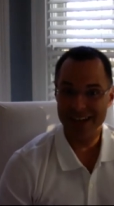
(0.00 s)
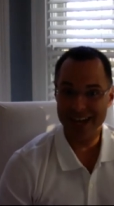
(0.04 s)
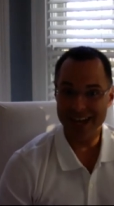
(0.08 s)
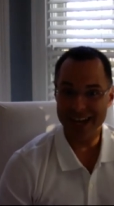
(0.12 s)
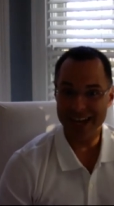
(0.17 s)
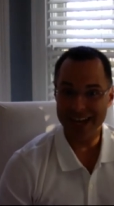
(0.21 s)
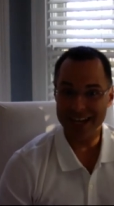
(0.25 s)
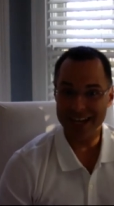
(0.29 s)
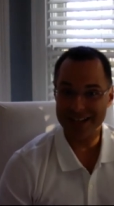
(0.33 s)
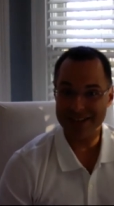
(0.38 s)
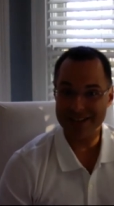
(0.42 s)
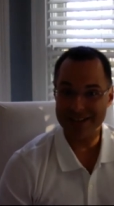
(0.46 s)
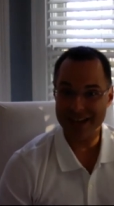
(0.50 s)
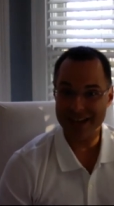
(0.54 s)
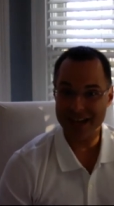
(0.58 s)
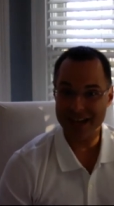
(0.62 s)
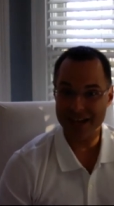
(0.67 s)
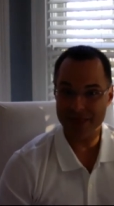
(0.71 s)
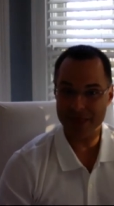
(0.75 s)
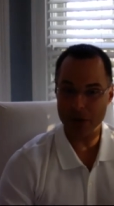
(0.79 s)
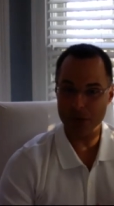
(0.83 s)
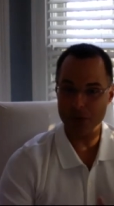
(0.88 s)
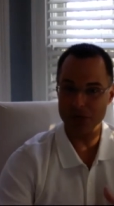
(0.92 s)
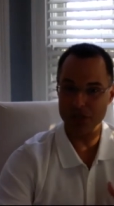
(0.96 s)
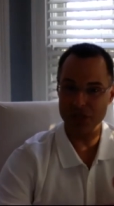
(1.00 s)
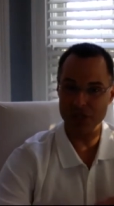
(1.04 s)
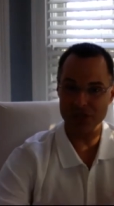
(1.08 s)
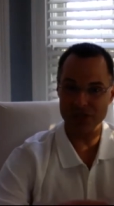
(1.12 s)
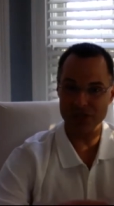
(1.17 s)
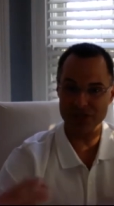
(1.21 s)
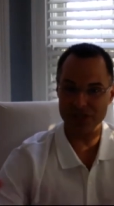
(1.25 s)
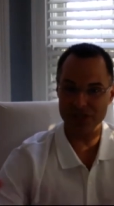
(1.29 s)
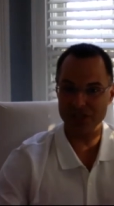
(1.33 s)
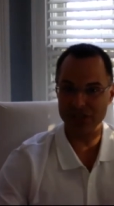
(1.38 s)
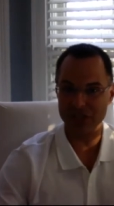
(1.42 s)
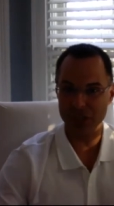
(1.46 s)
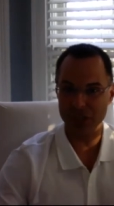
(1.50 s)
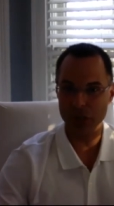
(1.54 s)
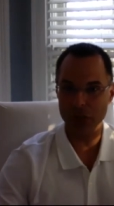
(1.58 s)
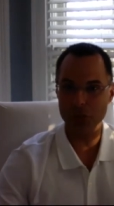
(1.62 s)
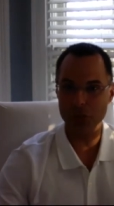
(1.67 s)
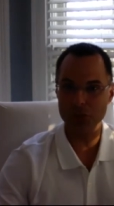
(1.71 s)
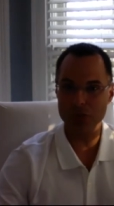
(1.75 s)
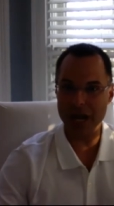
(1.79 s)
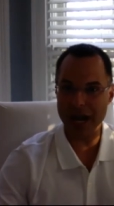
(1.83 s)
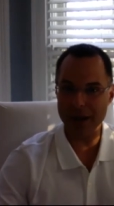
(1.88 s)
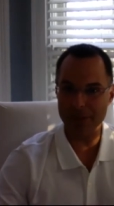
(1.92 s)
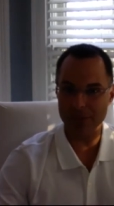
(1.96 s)
And there was just this
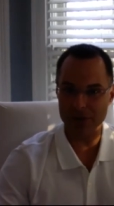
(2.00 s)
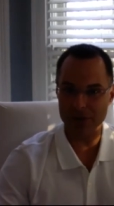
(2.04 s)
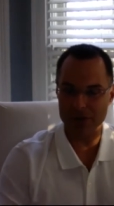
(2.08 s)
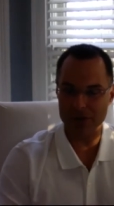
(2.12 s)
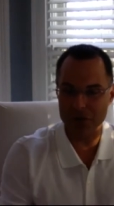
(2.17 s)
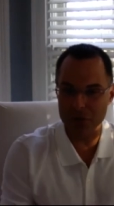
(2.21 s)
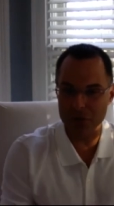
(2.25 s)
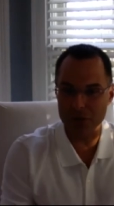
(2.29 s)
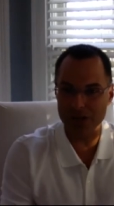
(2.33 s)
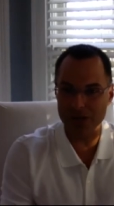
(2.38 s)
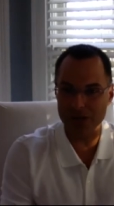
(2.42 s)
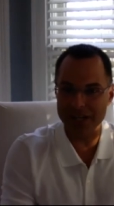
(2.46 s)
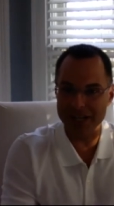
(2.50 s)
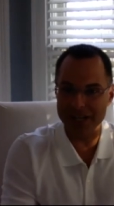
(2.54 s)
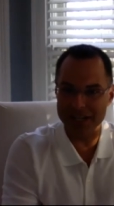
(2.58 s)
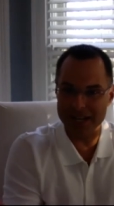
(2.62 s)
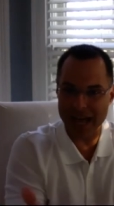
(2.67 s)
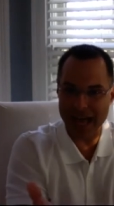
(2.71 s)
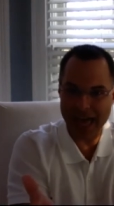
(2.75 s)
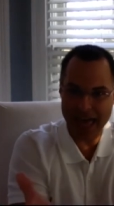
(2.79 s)
huge opportunity to